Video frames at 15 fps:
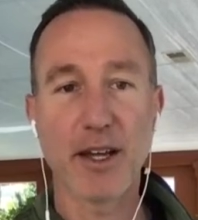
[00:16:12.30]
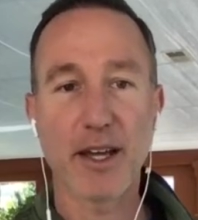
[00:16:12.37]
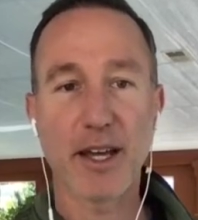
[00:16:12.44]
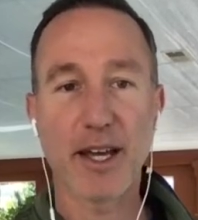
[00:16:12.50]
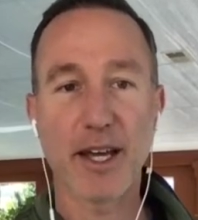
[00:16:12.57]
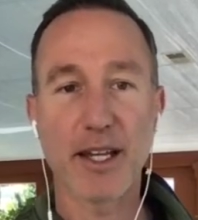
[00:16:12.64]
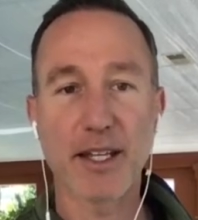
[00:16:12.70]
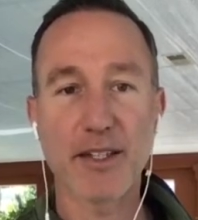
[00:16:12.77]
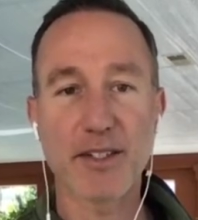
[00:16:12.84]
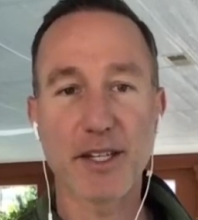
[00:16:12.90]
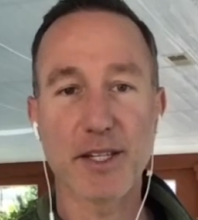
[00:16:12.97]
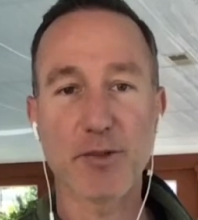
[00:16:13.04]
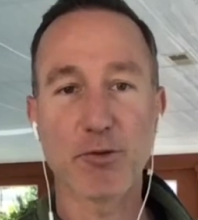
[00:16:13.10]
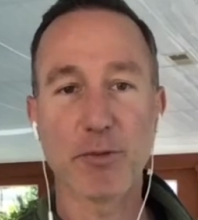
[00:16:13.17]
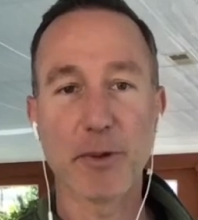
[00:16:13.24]
And he
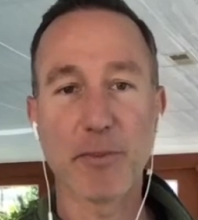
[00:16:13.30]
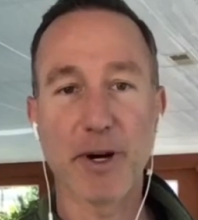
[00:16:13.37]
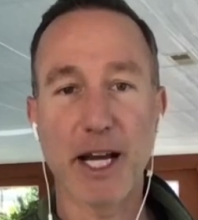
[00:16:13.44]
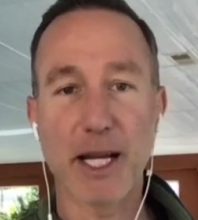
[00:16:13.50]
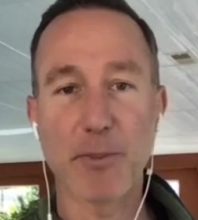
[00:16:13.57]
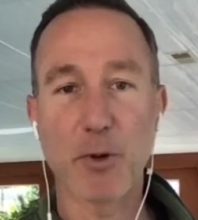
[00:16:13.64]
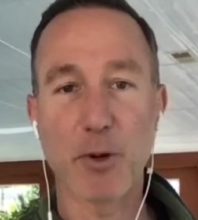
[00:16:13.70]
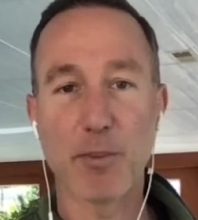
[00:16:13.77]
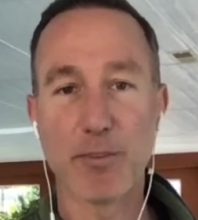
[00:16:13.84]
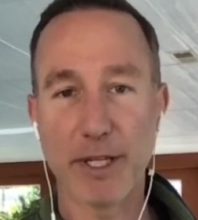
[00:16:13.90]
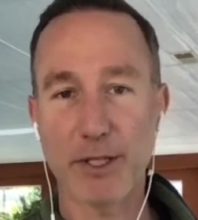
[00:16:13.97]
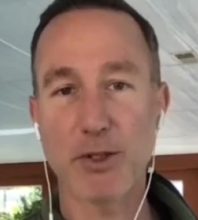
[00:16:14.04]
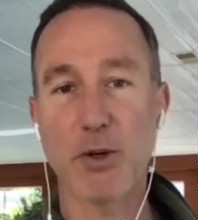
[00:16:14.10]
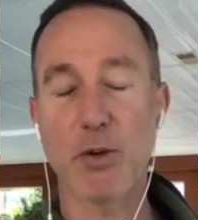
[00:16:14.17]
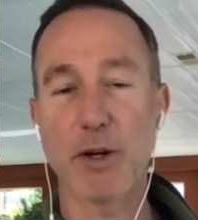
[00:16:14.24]
says, we'll be buying more
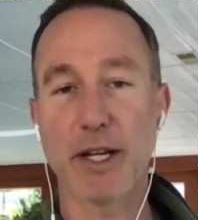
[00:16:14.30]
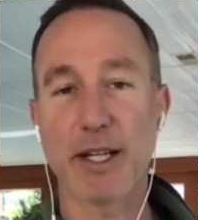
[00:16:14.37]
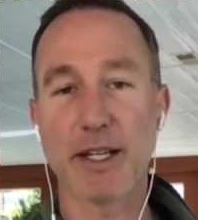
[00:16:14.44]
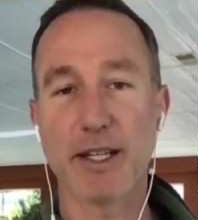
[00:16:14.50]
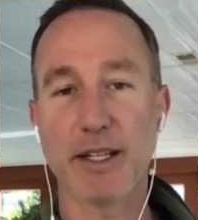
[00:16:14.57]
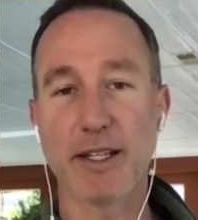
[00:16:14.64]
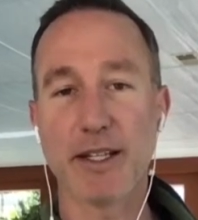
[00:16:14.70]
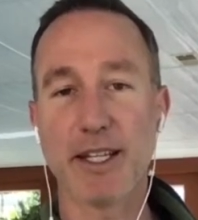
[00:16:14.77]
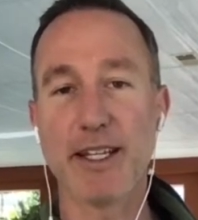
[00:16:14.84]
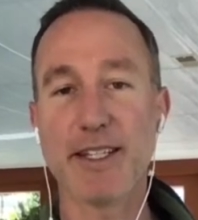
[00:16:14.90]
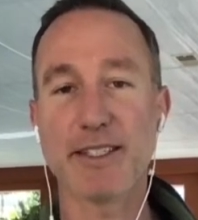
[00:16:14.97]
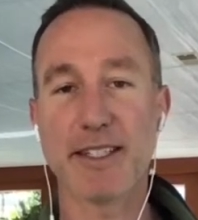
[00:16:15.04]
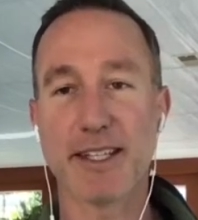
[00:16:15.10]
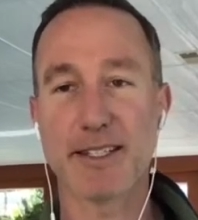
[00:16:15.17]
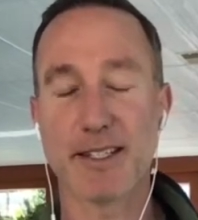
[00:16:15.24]
Bitcoin. He
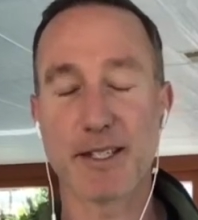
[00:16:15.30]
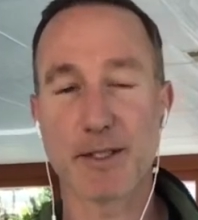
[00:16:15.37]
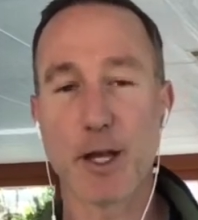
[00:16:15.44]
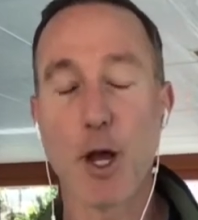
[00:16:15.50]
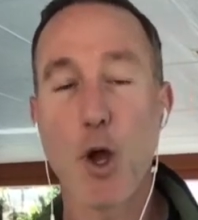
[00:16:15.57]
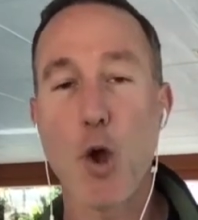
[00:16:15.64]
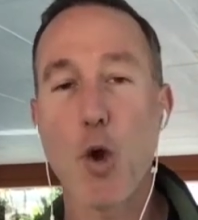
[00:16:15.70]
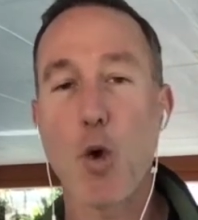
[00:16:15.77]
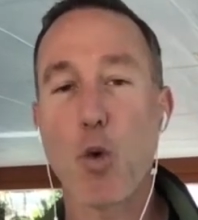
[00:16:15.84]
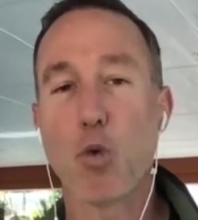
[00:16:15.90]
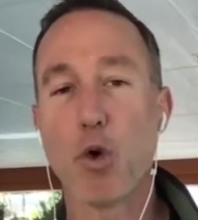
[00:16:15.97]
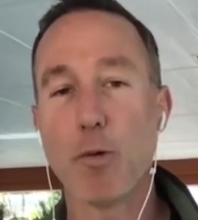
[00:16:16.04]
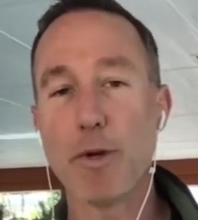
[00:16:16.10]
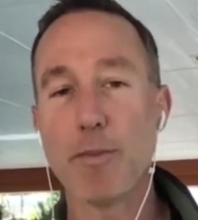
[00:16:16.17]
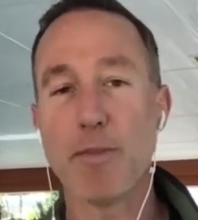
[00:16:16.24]
says this,
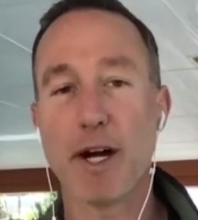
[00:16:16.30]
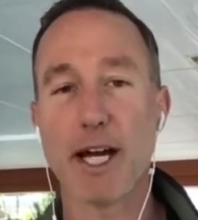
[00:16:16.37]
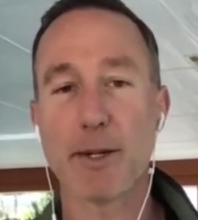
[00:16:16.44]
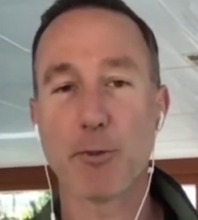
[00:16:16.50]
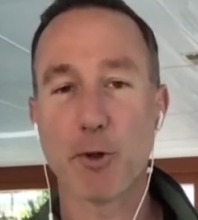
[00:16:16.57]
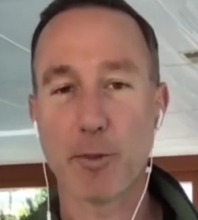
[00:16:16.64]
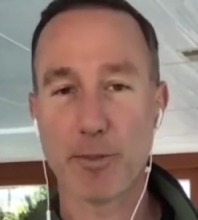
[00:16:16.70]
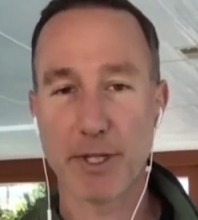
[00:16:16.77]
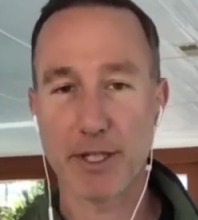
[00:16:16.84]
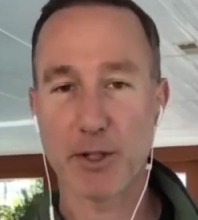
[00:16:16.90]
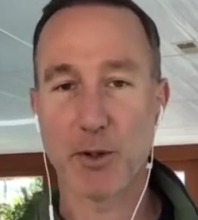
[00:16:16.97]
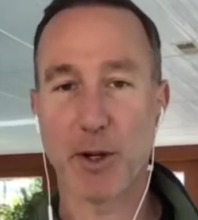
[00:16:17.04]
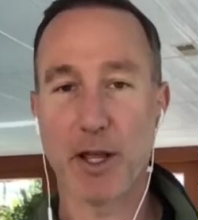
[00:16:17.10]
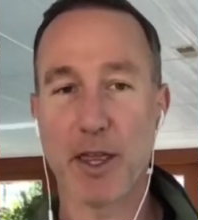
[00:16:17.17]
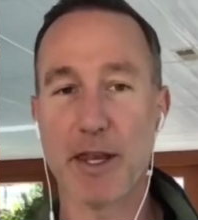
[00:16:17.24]
we'll be buying more
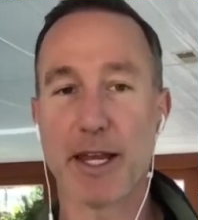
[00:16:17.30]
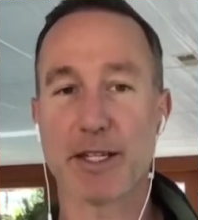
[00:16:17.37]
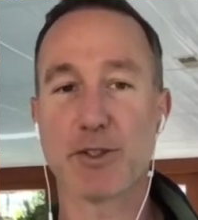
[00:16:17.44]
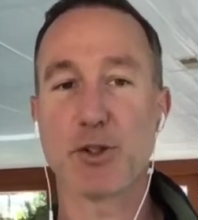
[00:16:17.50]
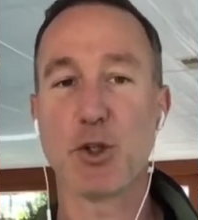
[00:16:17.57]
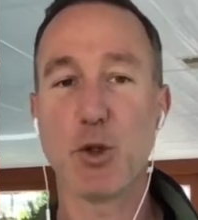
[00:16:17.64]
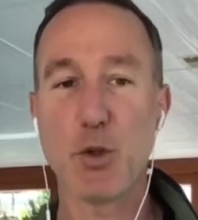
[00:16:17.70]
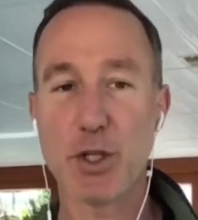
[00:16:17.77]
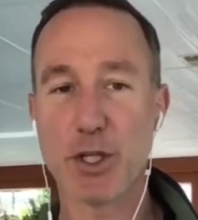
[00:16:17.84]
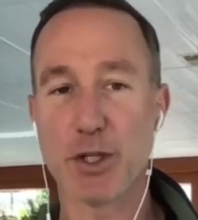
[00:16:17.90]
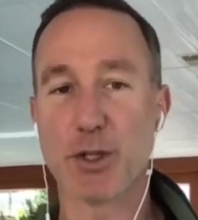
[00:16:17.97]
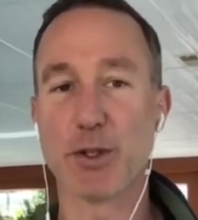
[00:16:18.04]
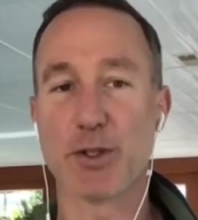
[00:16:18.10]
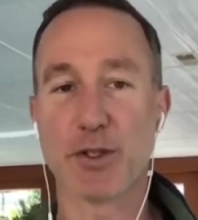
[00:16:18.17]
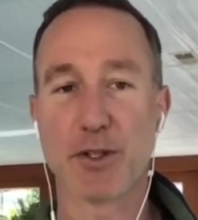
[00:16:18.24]
Bitcoin in the next 2
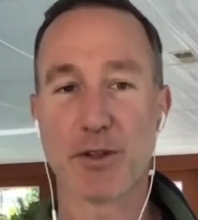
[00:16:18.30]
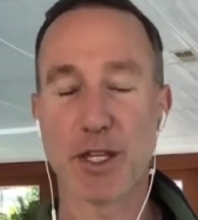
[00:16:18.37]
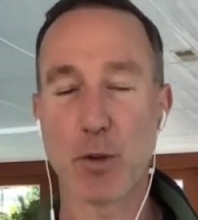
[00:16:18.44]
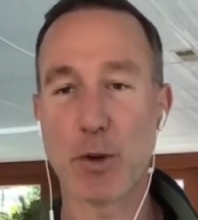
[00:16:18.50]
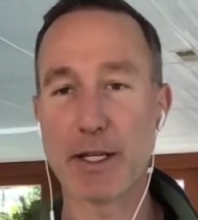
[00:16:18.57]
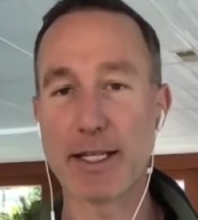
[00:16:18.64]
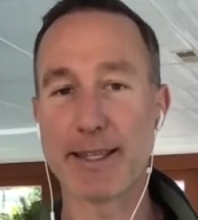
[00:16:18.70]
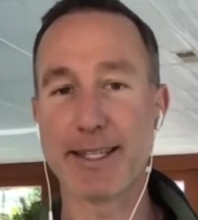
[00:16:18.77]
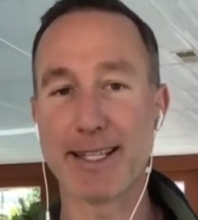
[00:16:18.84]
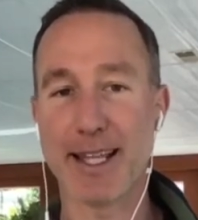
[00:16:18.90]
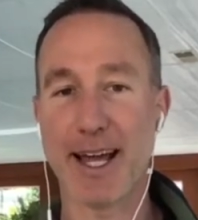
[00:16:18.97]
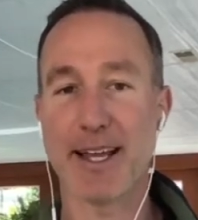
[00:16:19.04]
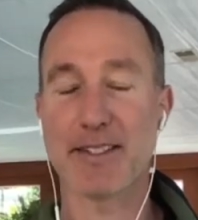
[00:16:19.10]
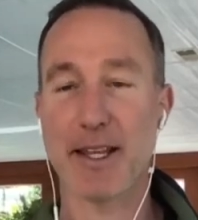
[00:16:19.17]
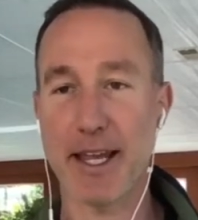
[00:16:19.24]
years than we did in the
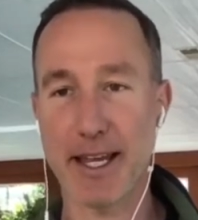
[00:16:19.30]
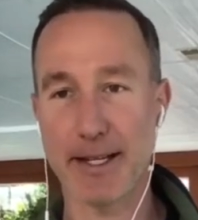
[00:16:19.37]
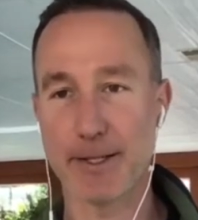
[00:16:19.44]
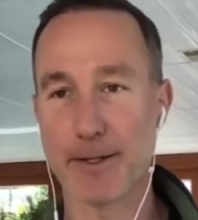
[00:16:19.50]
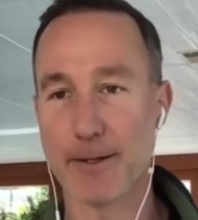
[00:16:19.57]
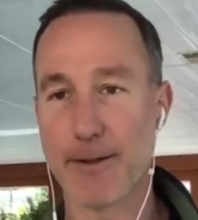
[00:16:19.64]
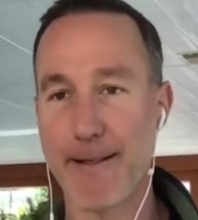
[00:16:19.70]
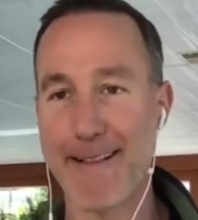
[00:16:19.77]
last eight.